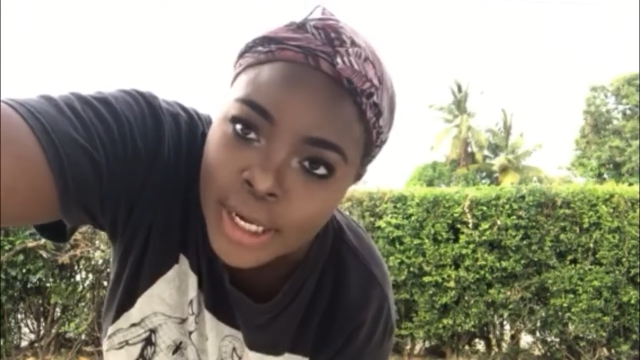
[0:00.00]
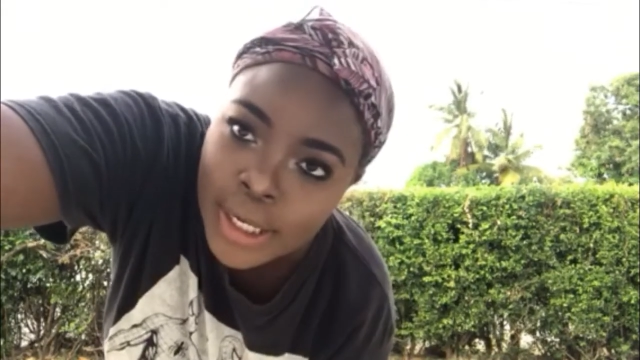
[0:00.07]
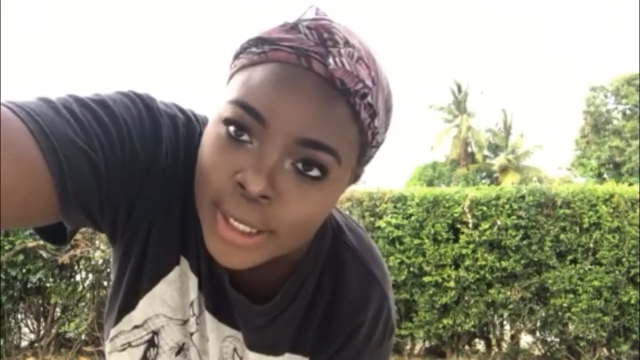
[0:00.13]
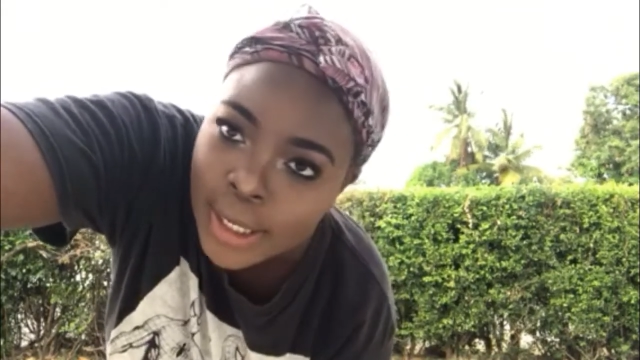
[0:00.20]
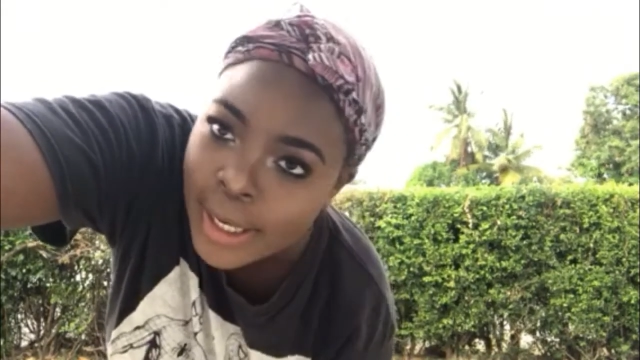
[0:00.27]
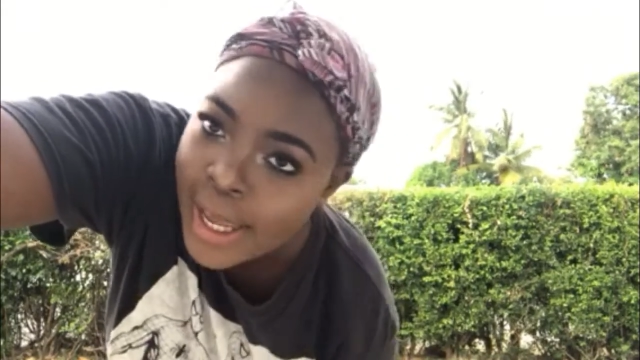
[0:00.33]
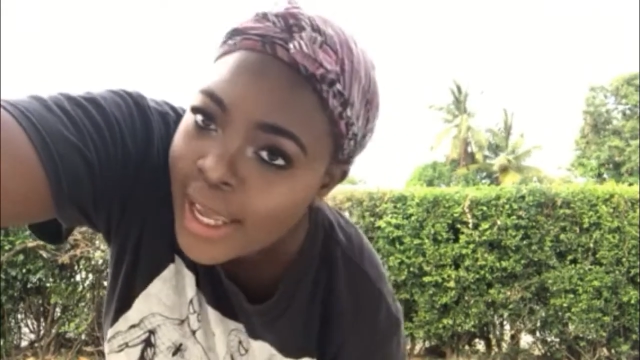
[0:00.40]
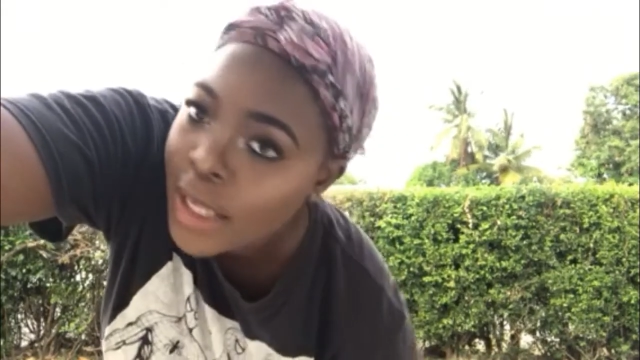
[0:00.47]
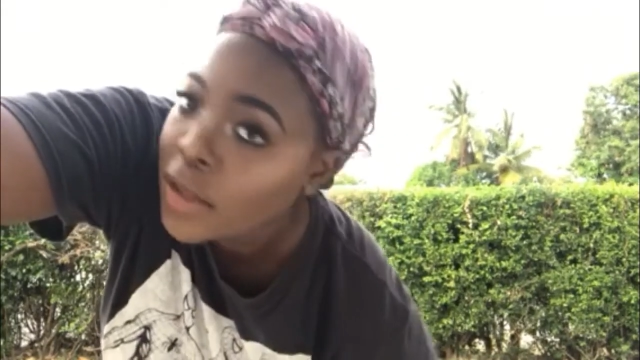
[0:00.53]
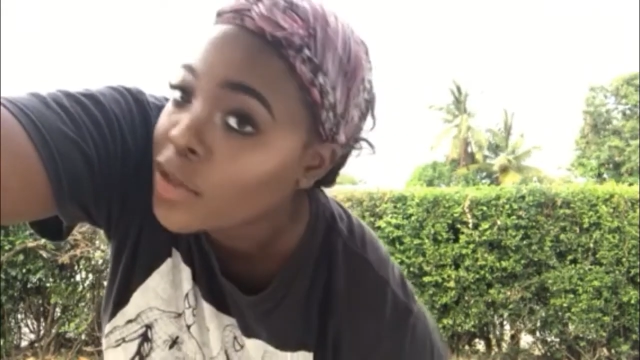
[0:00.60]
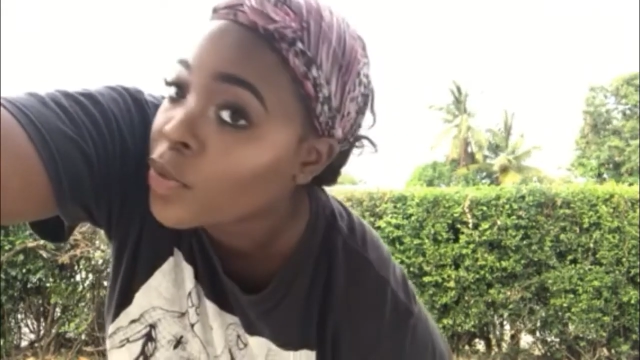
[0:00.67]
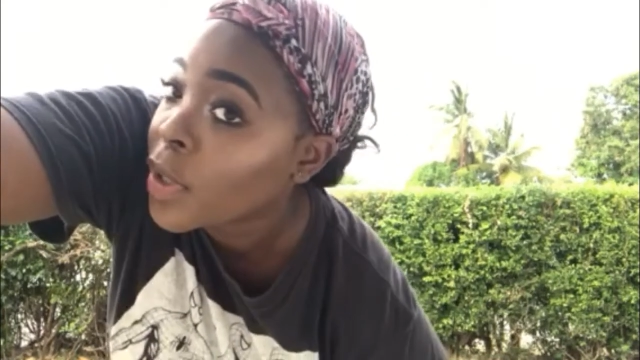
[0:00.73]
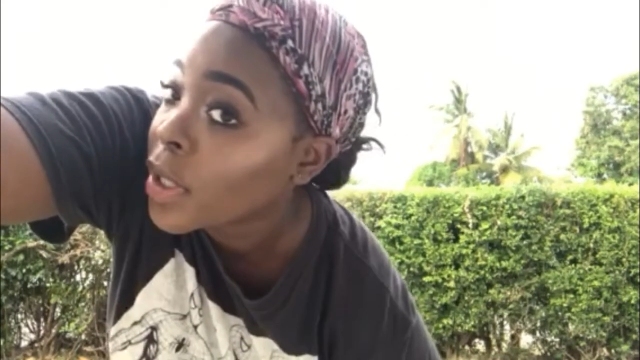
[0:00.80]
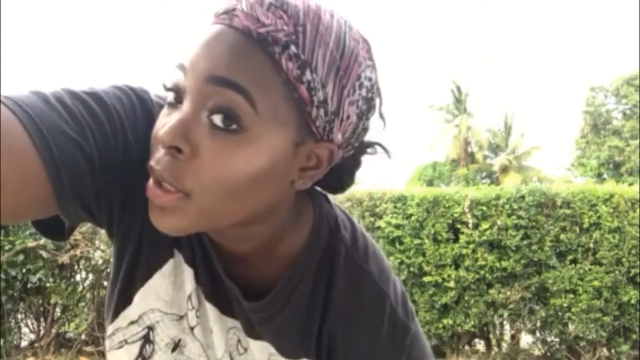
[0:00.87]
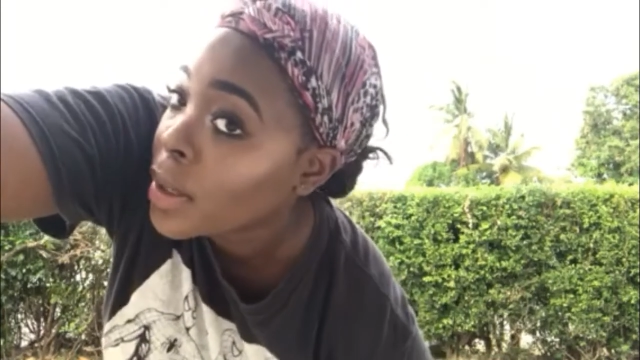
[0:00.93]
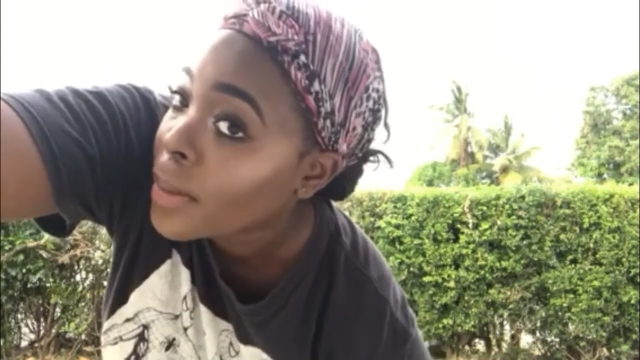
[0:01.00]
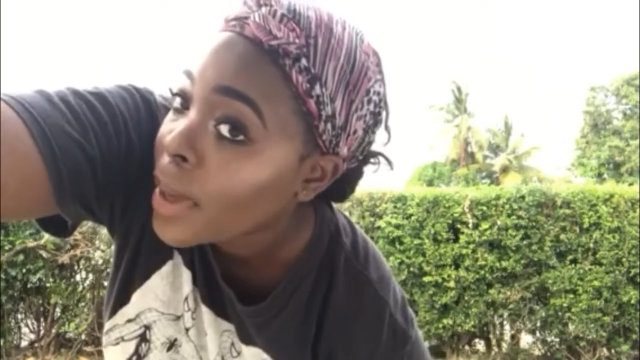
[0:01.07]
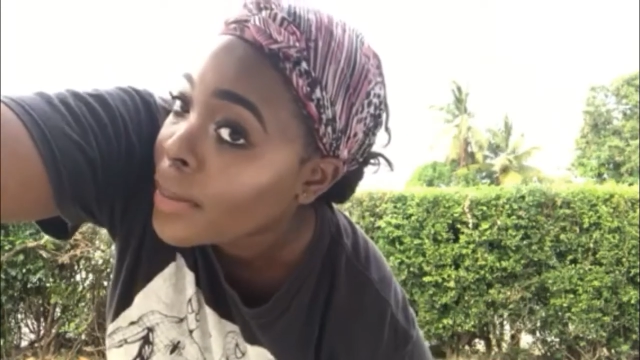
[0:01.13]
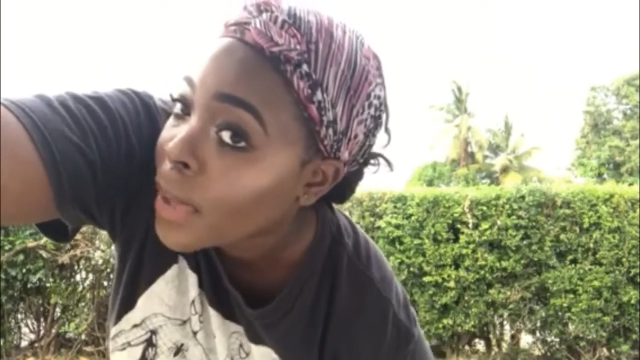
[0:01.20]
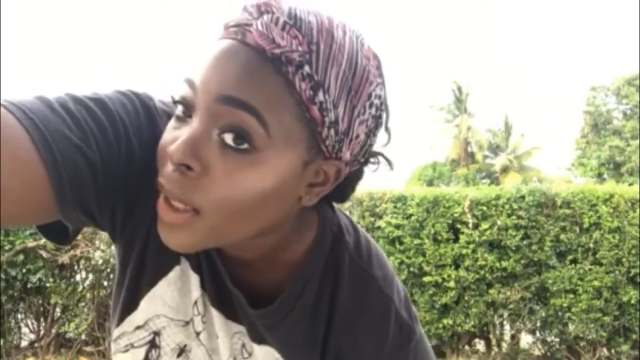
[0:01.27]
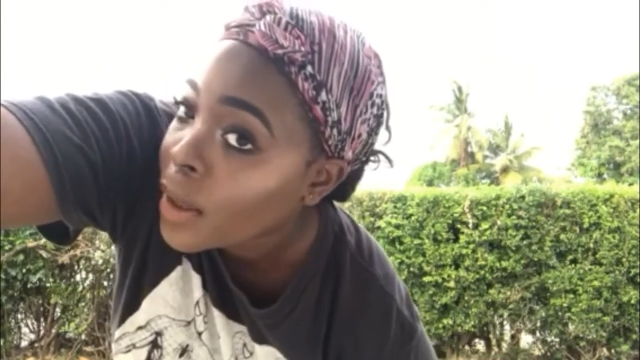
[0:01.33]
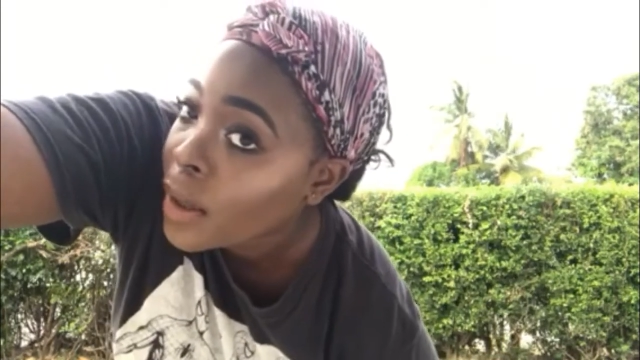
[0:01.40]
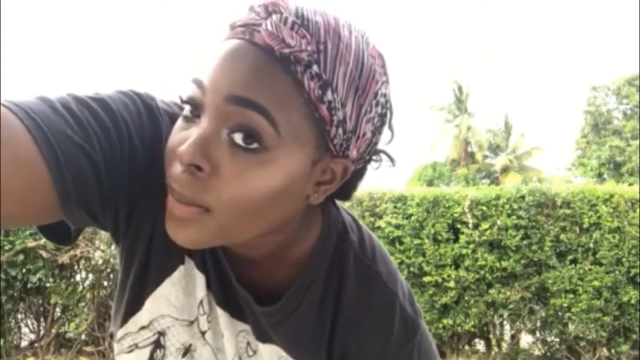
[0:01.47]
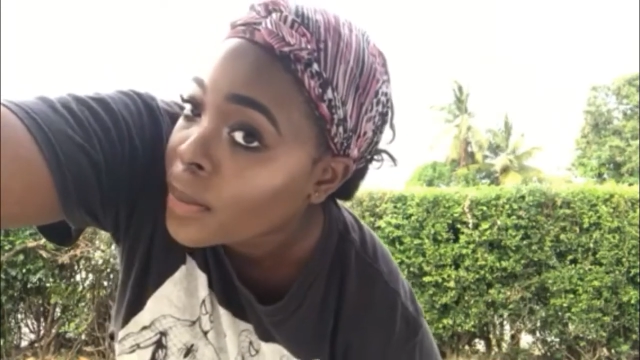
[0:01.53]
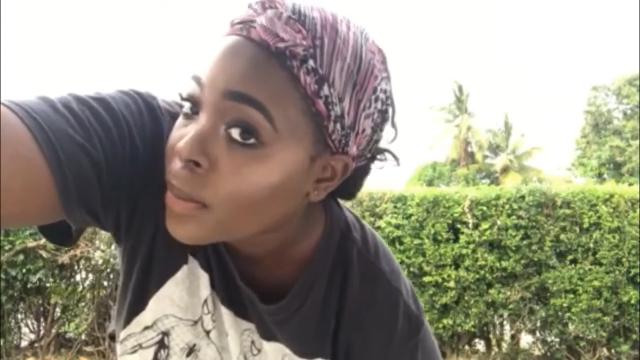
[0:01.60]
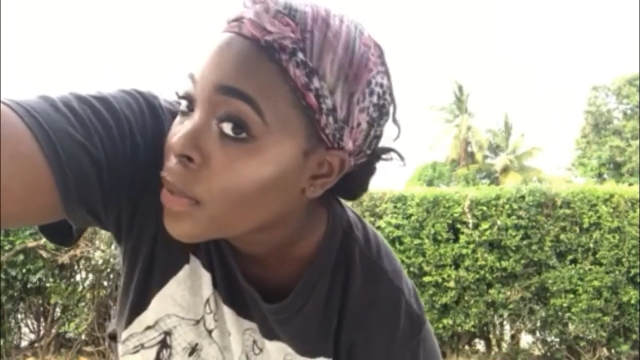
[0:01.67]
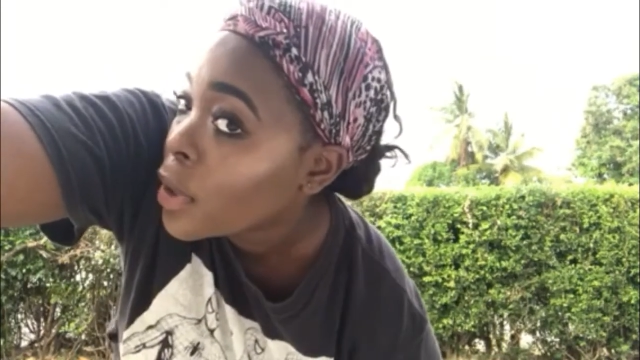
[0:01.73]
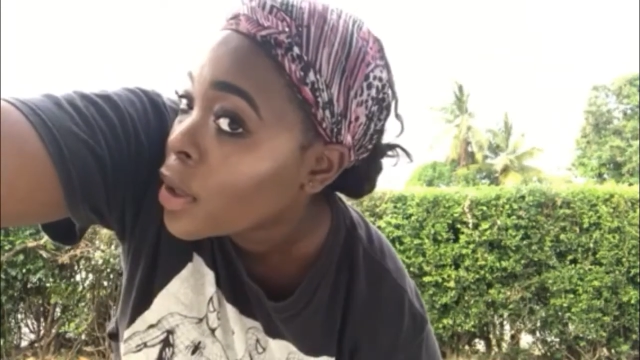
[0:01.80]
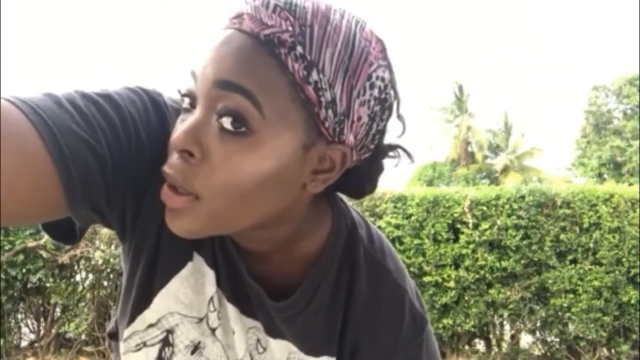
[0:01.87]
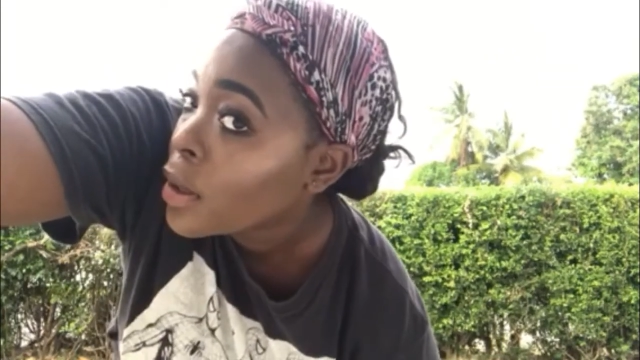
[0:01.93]
and I hate sweating in my
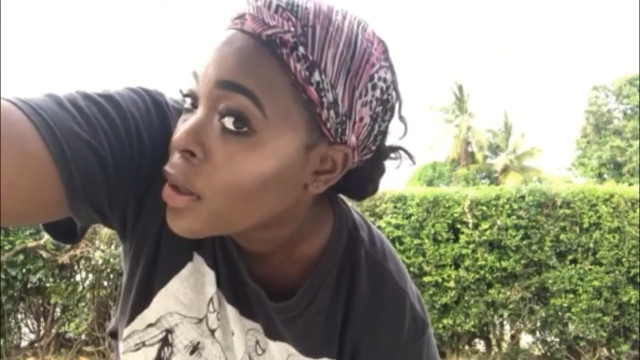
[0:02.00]
makeup.